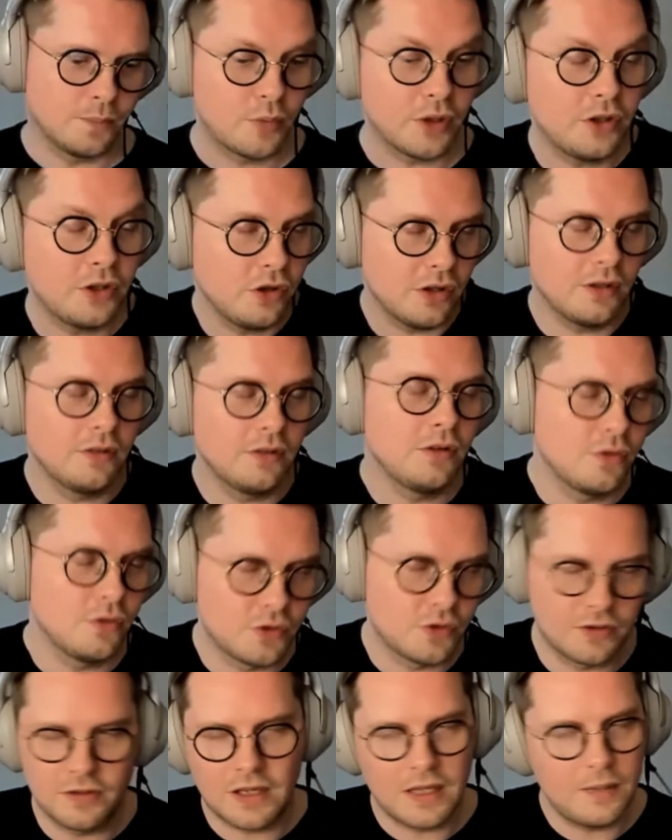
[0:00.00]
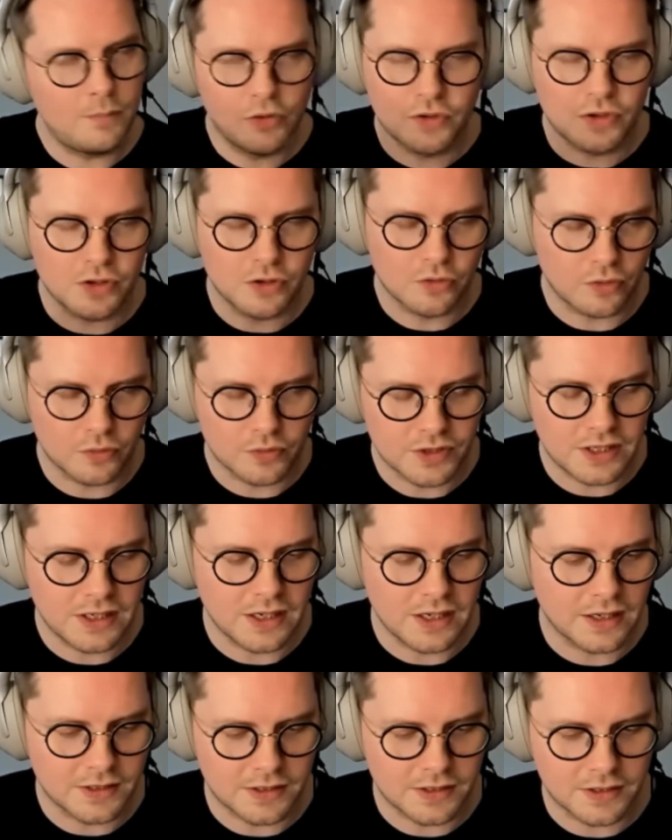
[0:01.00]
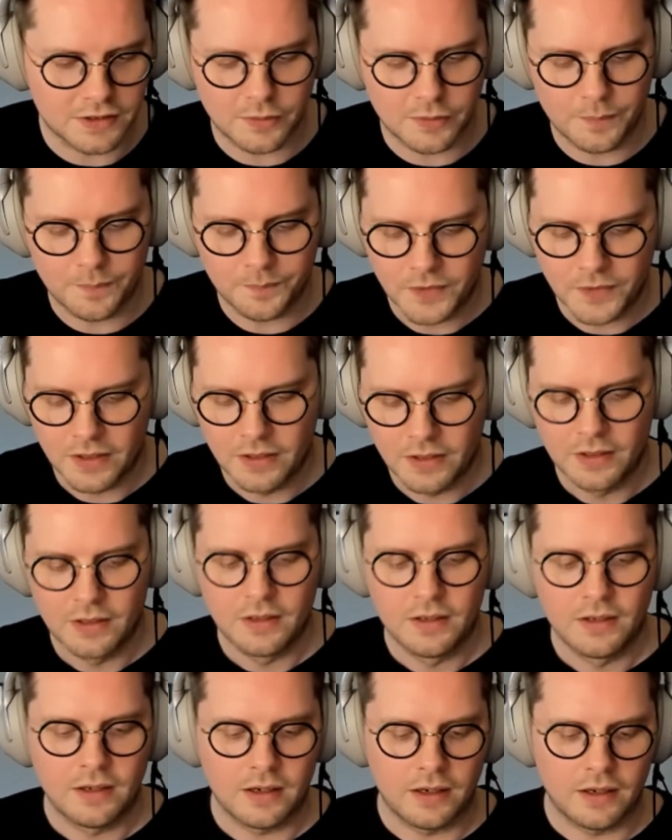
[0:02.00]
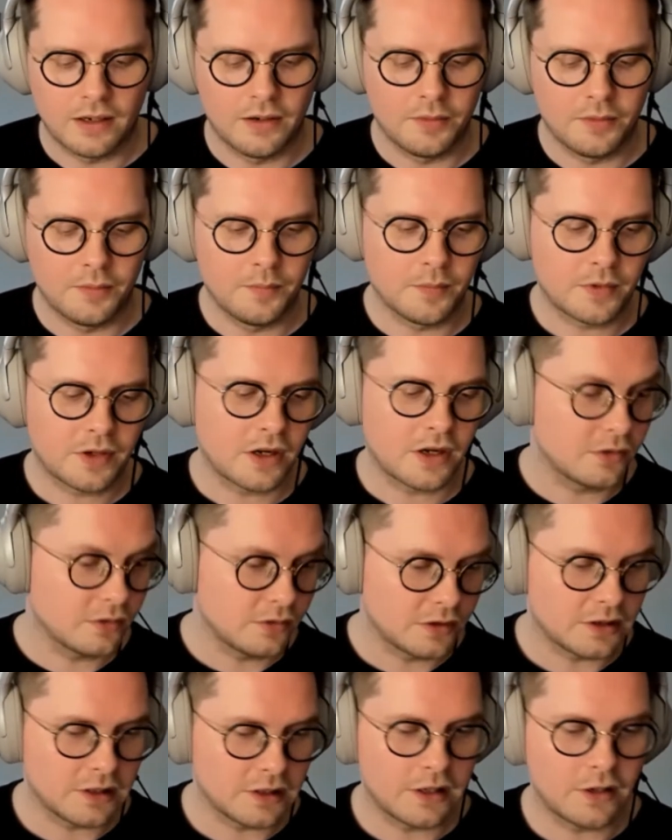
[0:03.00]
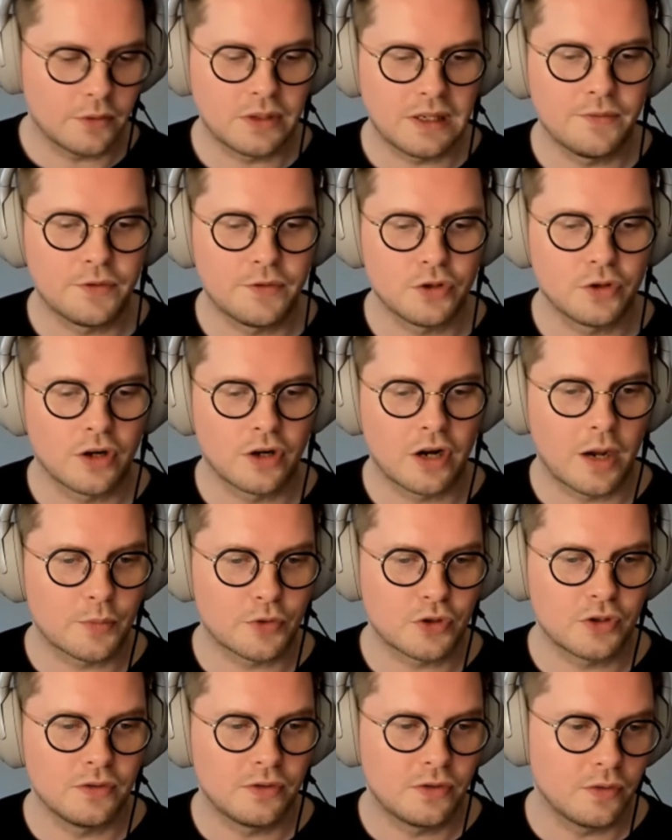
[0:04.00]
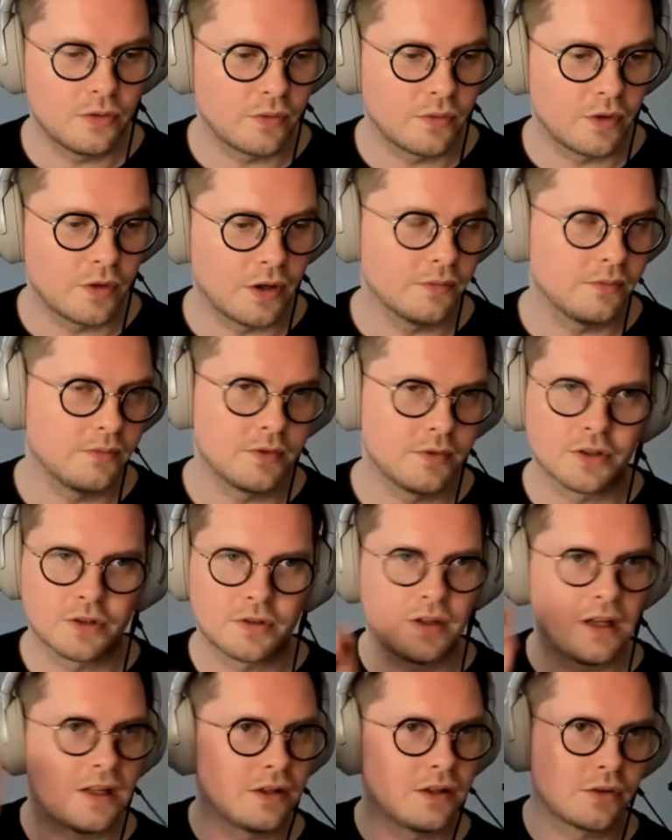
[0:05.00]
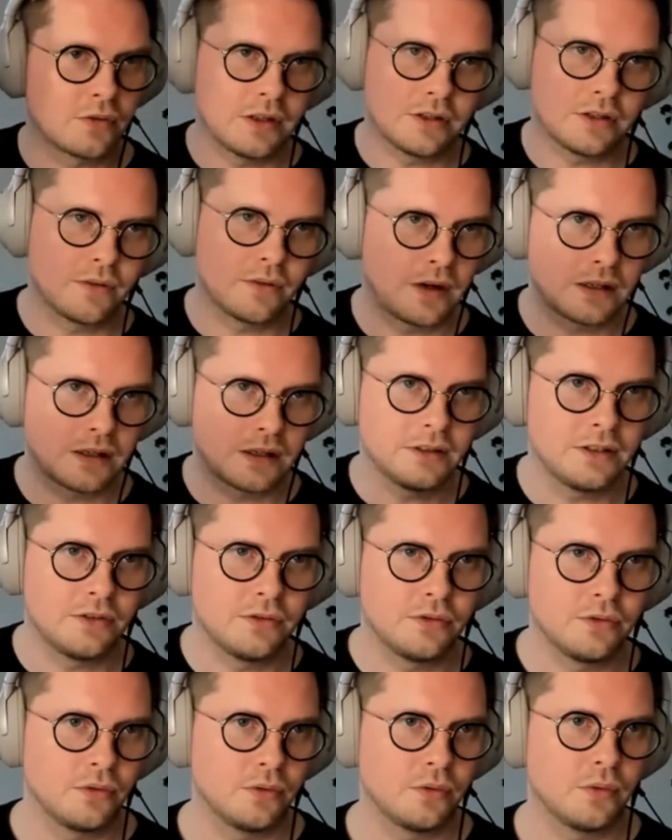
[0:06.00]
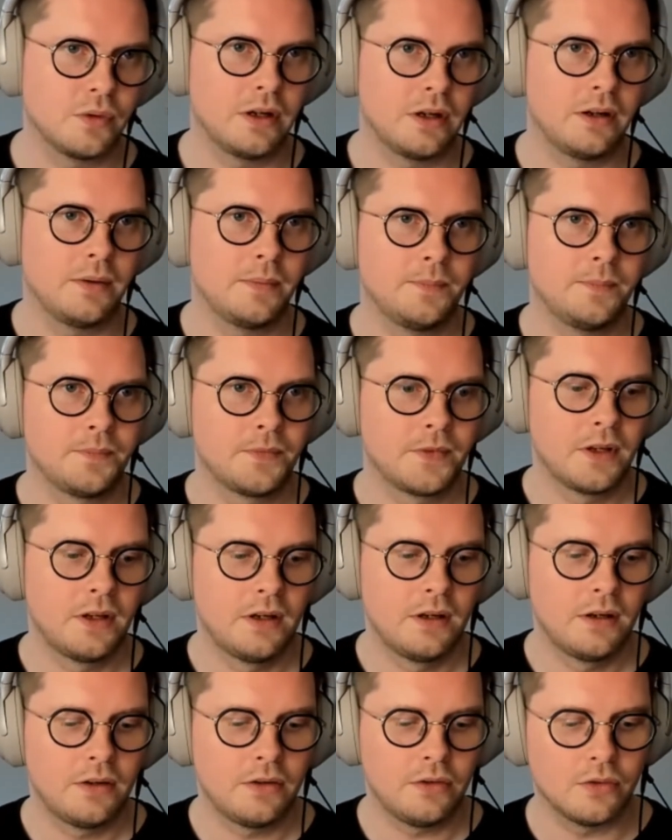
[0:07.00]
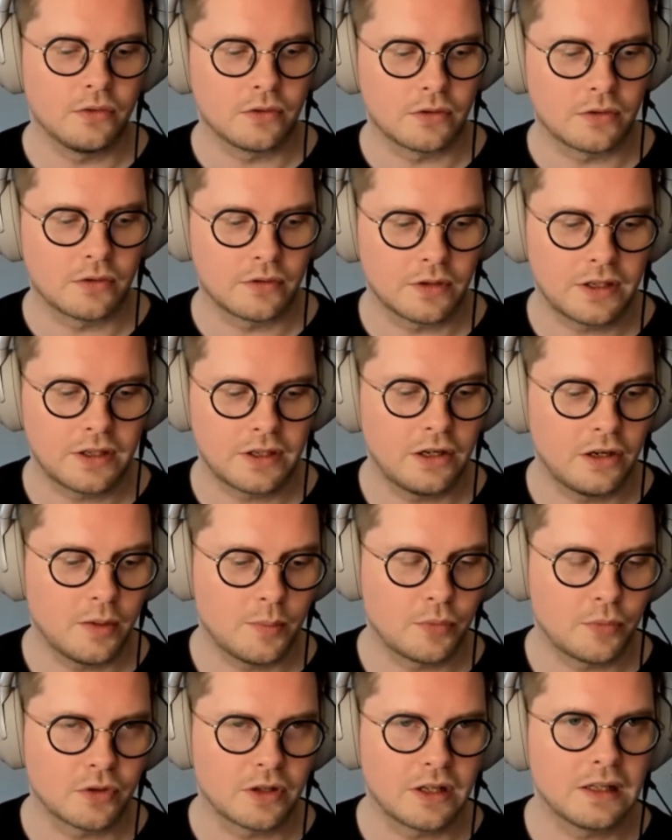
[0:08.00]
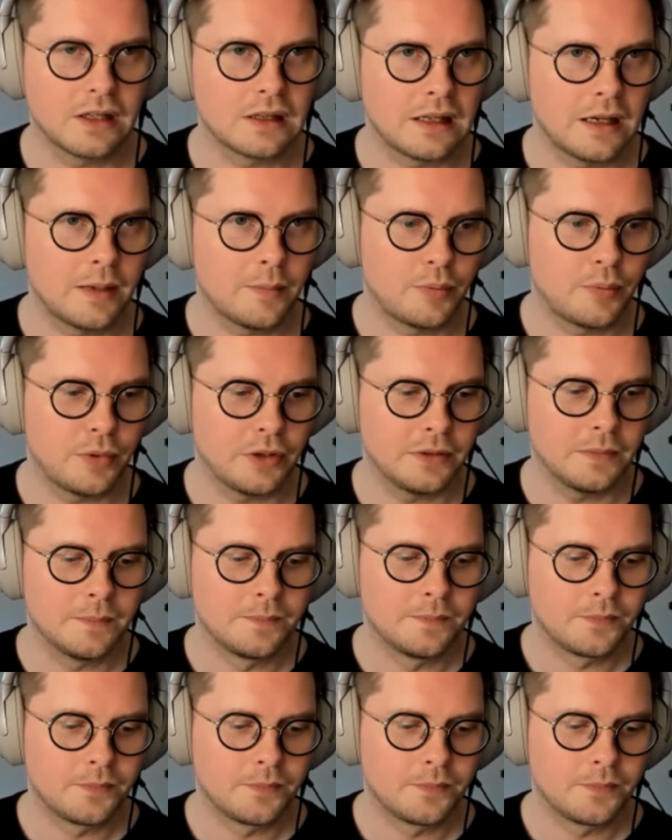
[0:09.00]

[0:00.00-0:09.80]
But you can keep using your own CI system. Garden Cloud gives you an option to just integrate directly to your GitHub or GitLab, but